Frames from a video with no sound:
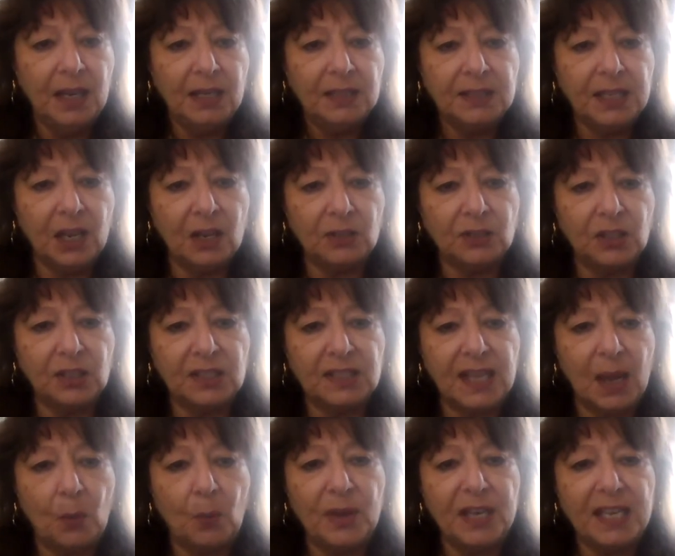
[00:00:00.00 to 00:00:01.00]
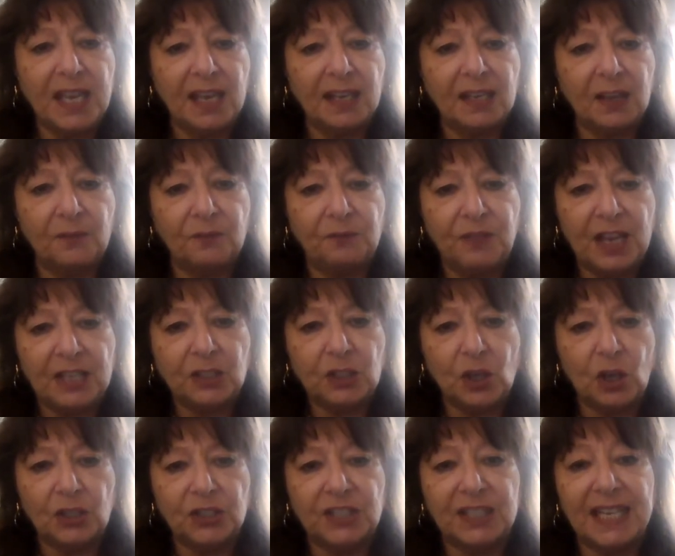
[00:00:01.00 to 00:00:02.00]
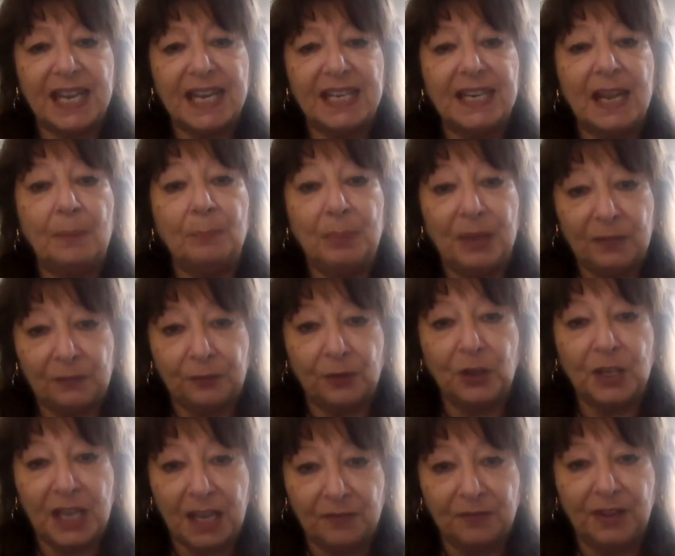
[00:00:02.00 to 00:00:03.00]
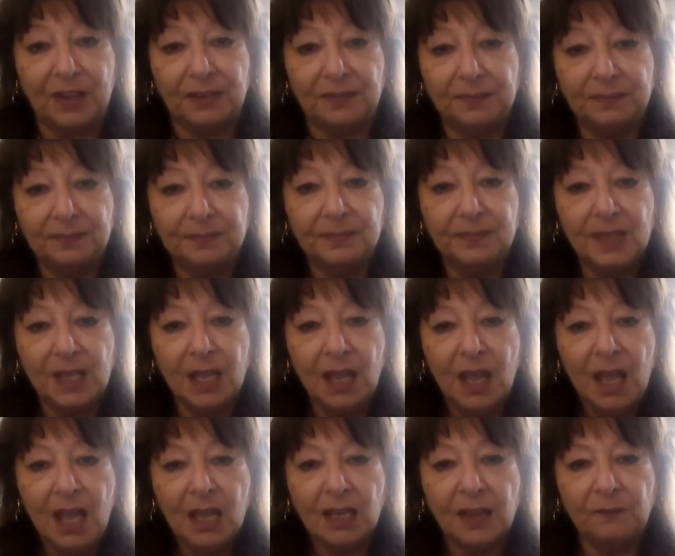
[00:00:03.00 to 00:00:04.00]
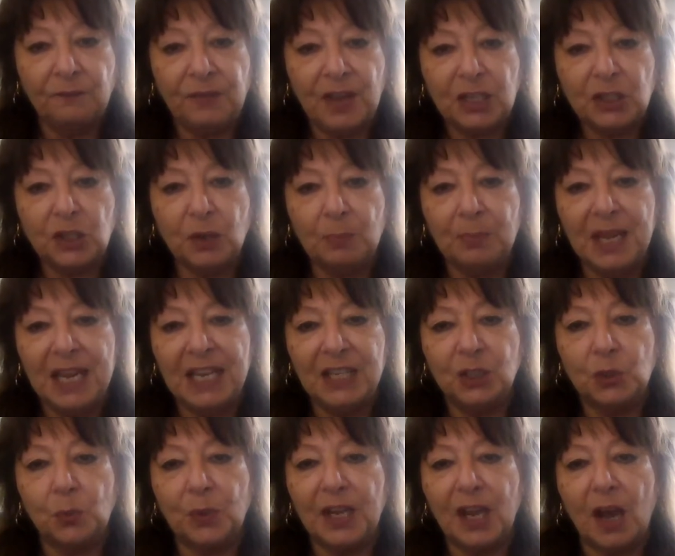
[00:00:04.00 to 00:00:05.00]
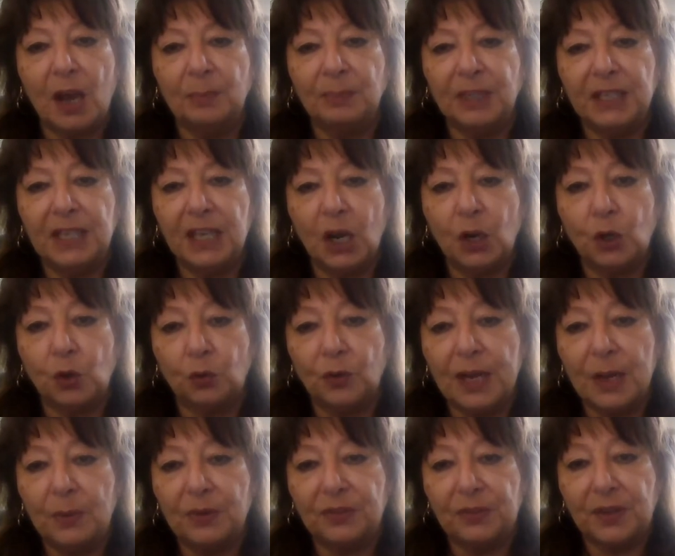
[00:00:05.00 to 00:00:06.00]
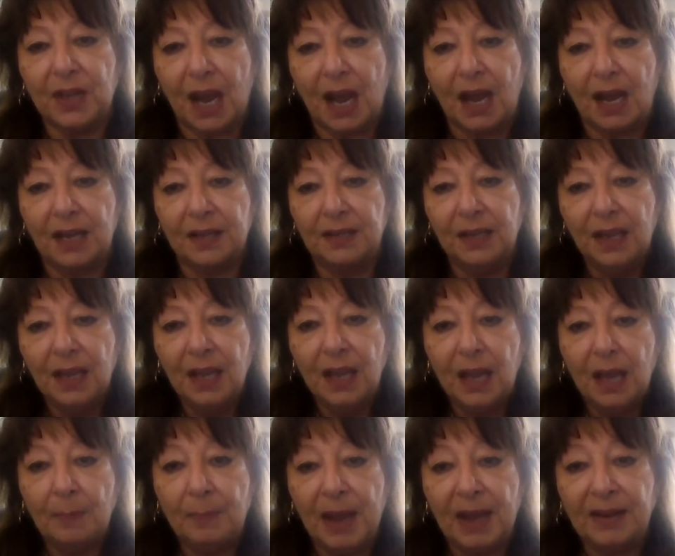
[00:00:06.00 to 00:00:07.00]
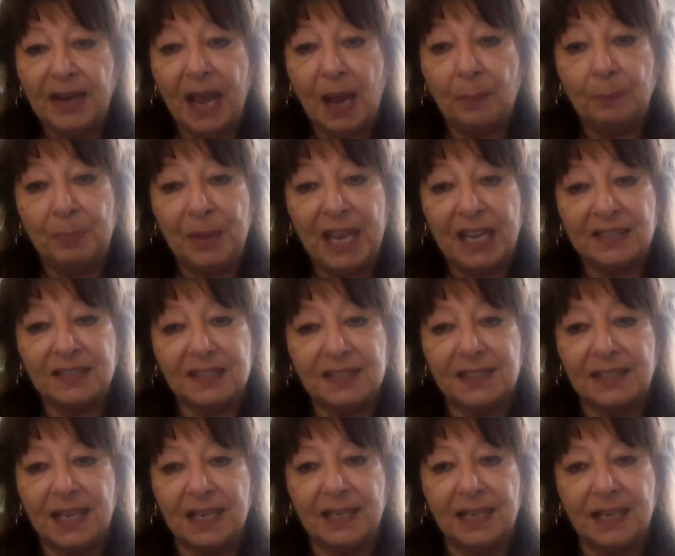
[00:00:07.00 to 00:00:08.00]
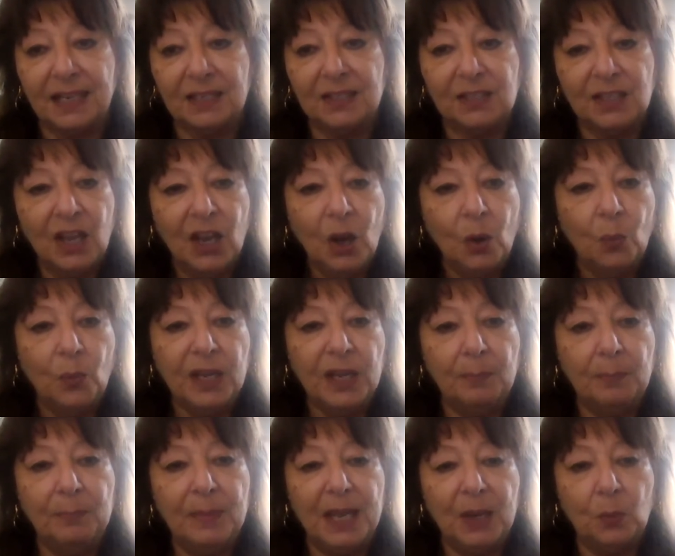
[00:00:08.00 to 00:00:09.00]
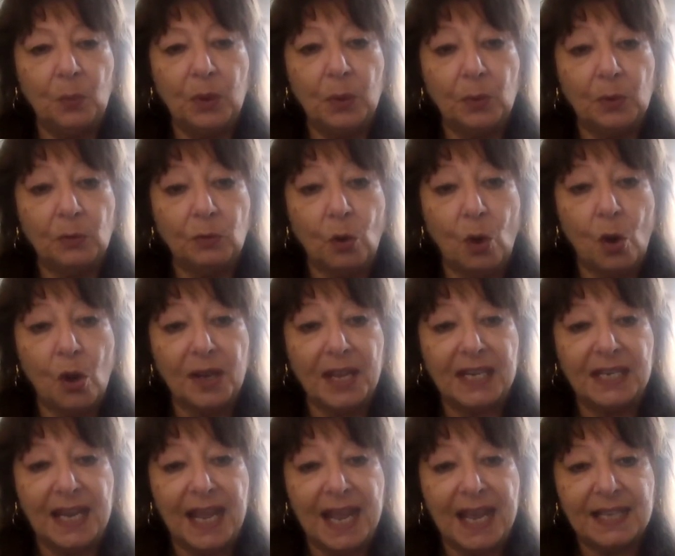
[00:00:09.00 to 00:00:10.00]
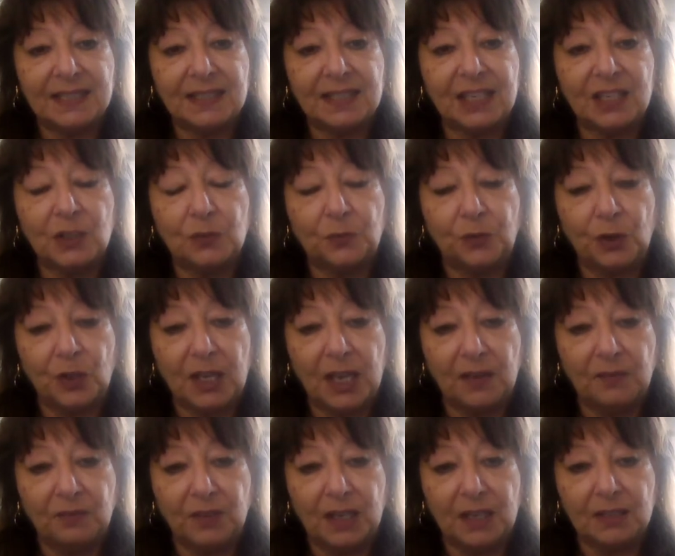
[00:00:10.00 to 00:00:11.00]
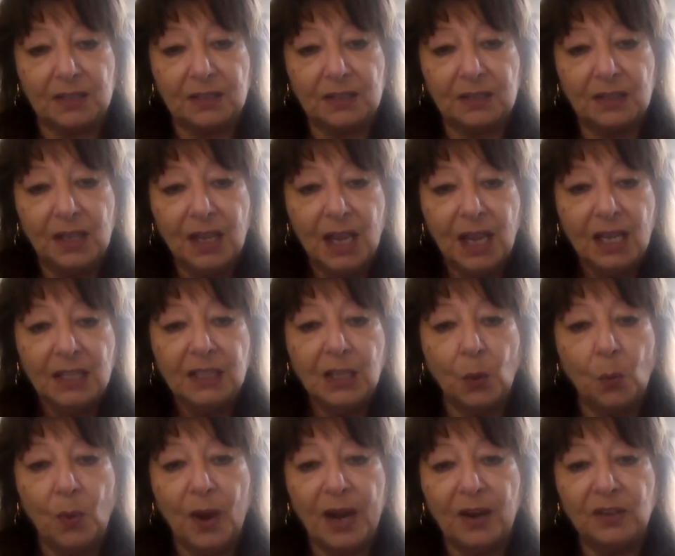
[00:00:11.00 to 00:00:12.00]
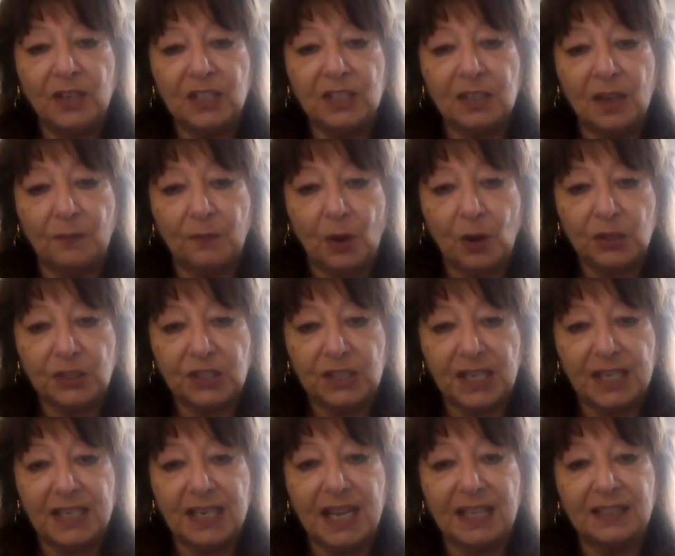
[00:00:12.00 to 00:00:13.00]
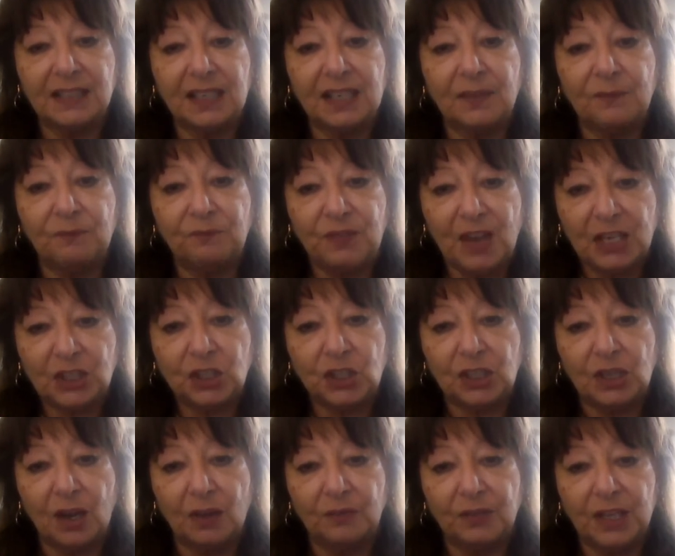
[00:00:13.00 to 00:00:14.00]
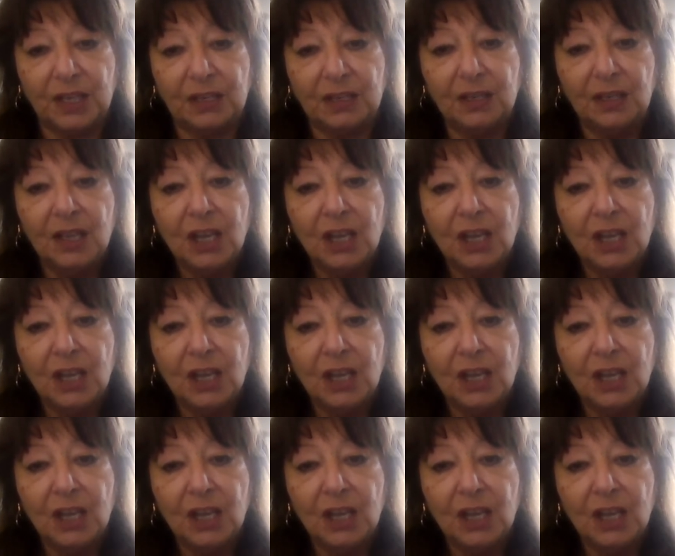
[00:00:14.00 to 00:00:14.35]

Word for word: tells us that we can confess our sin and be forgiven. Confession means we humbly agree with God about how bad sin is. We admit we were wrong and ask his forgiveness. The awareness of our sin and the confession of it